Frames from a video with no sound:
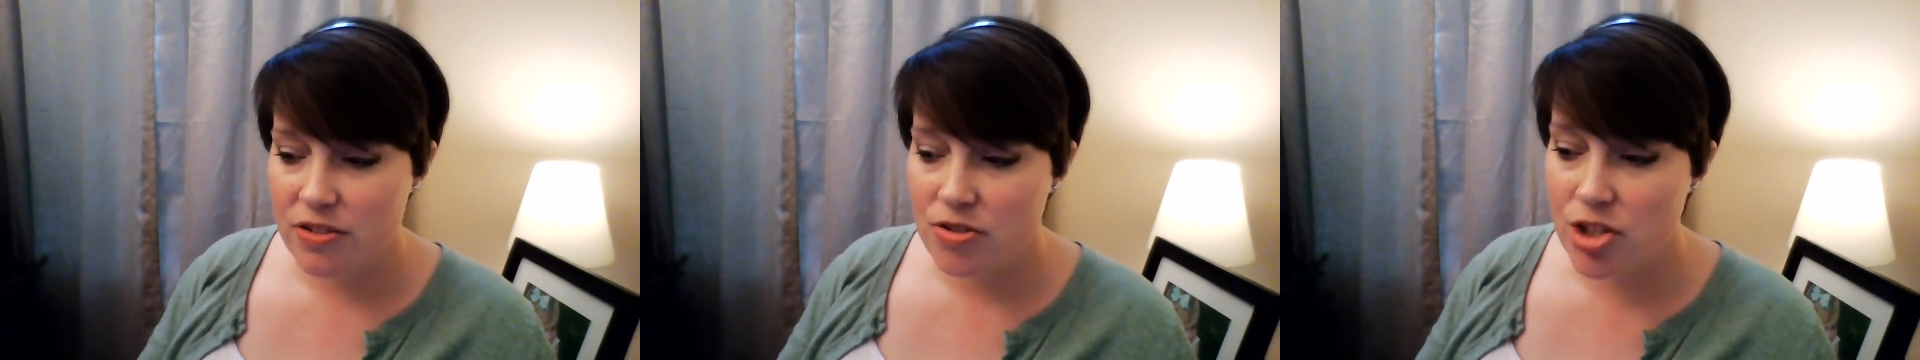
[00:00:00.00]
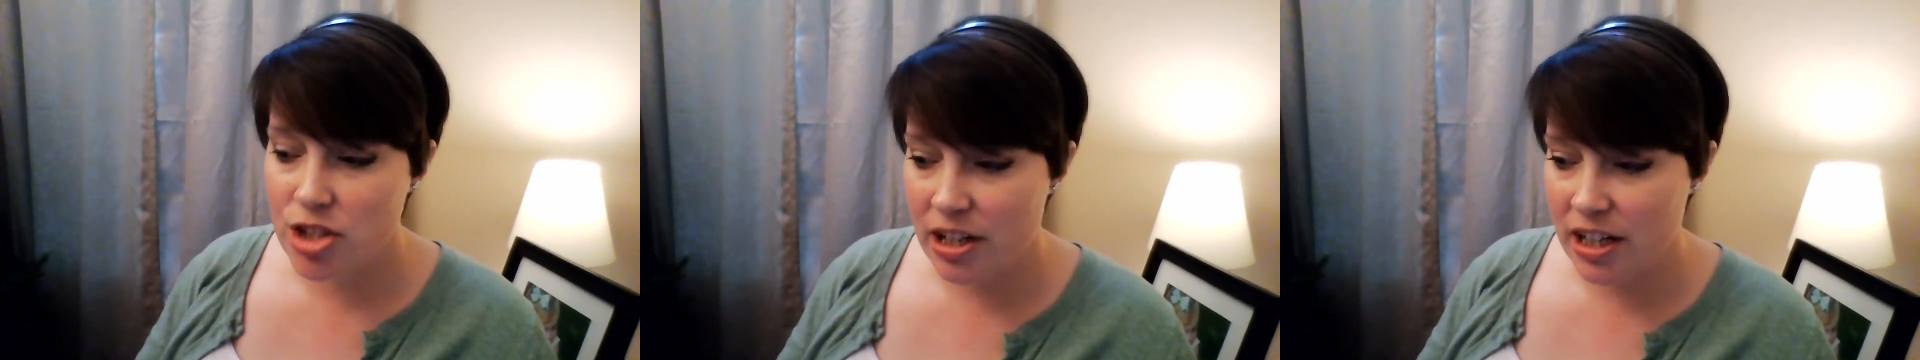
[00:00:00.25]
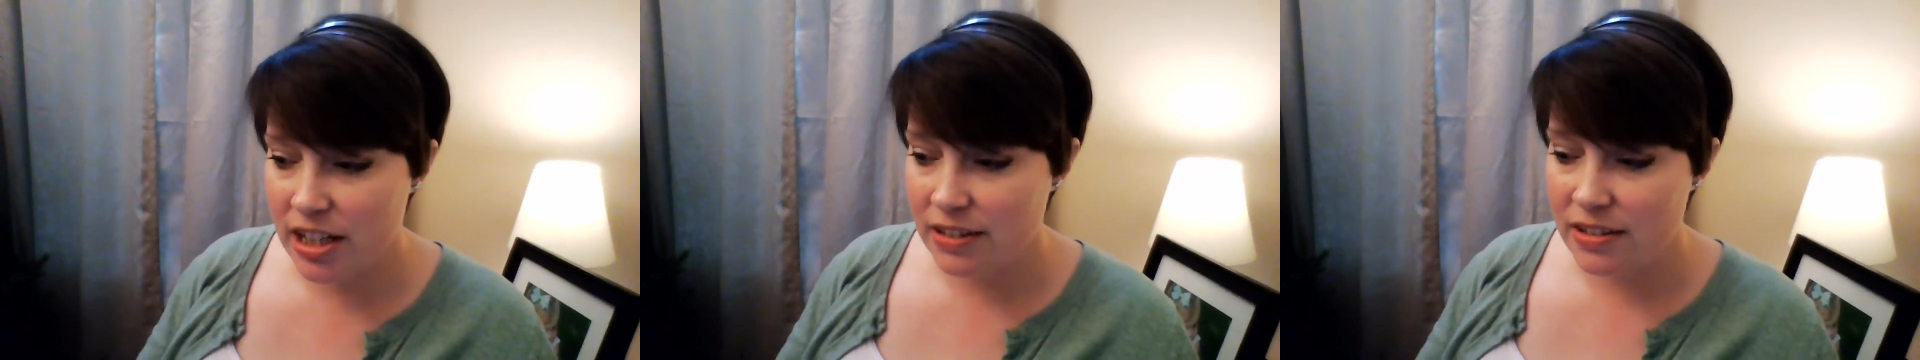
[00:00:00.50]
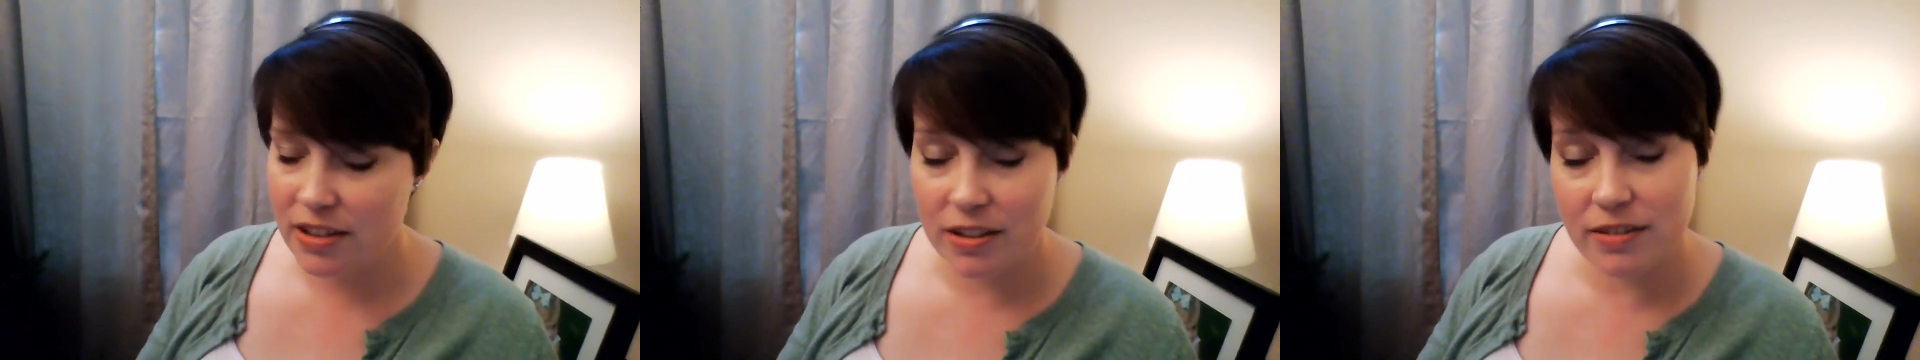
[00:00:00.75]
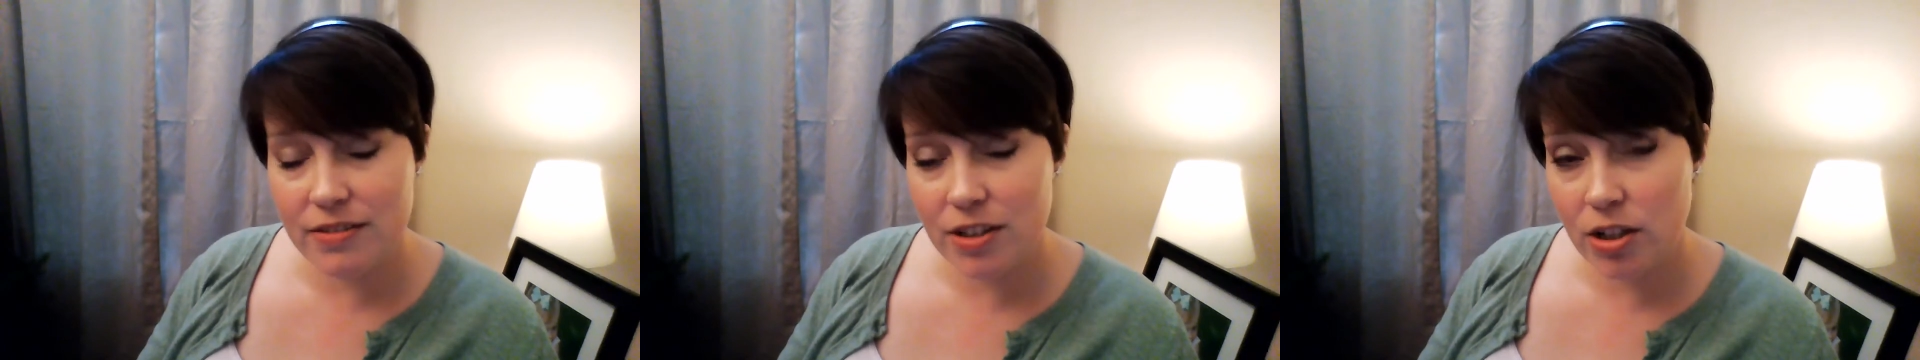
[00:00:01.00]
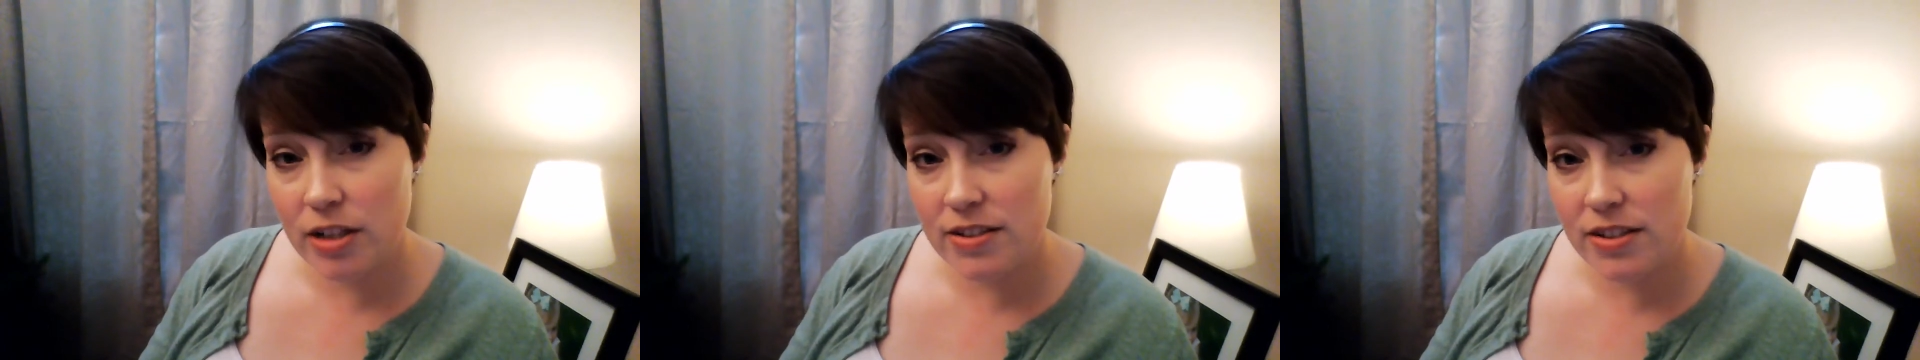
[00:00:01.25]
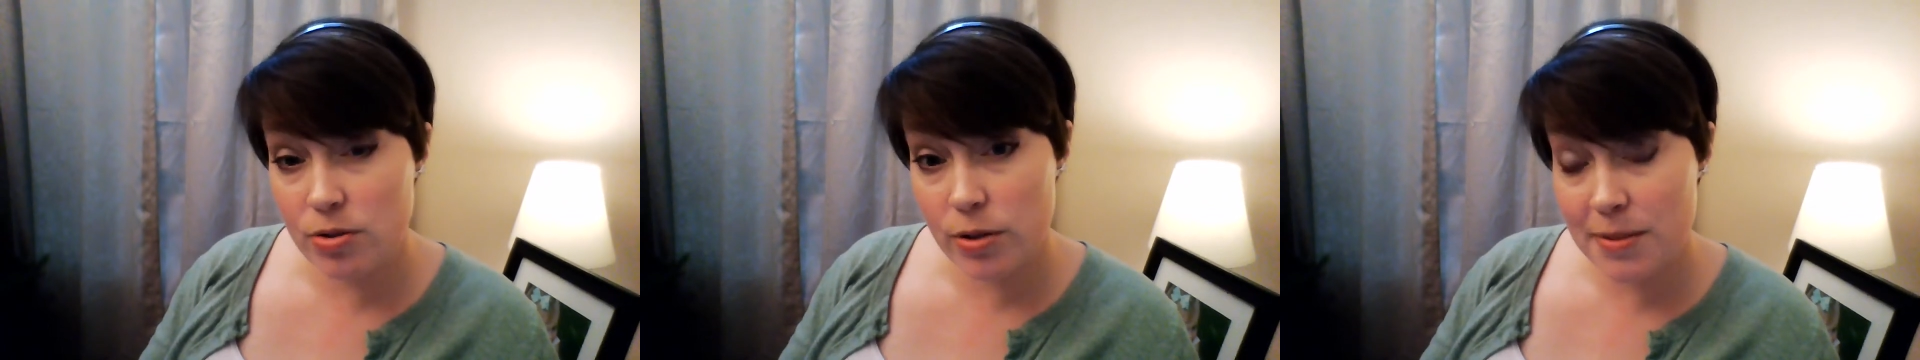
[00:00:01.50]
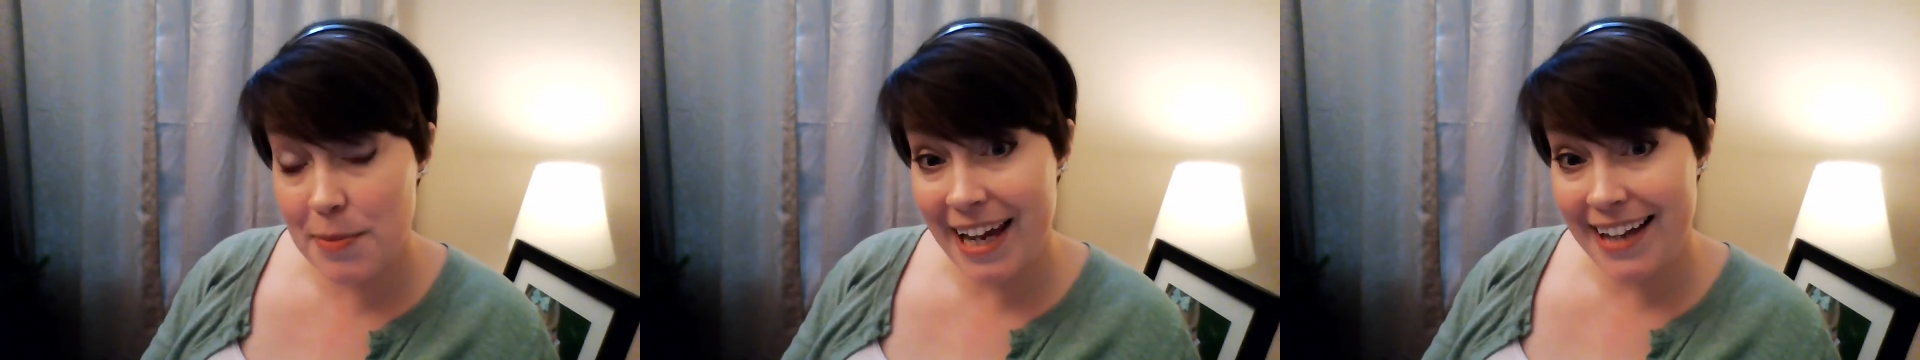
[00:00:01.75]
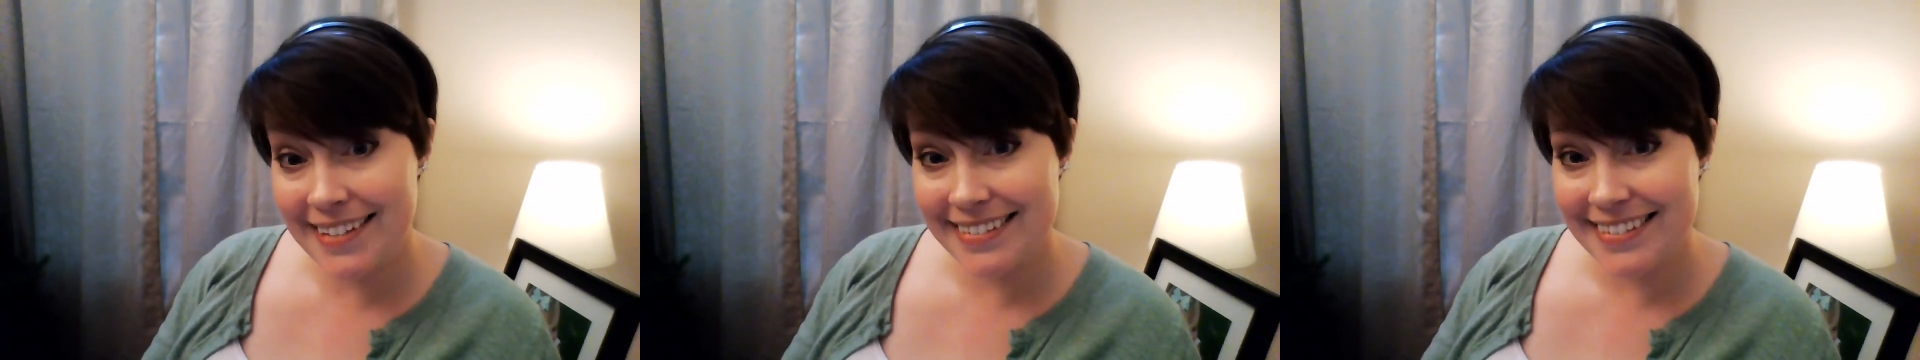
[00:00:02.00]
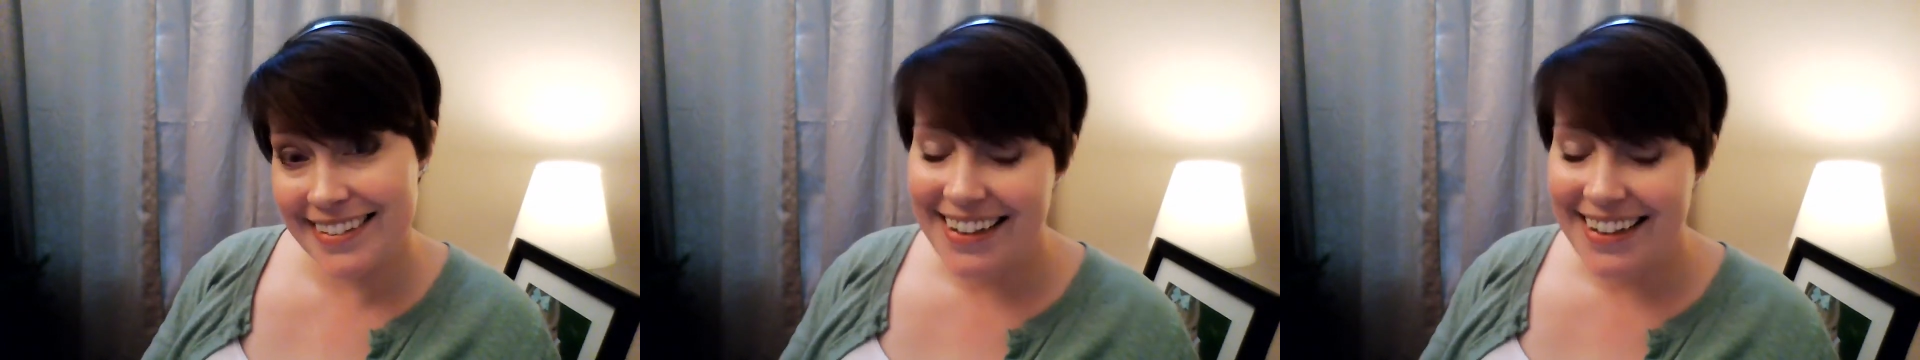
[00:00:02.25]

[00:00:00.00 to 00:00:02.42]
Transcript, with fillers: Sharing the crazy stories in my head.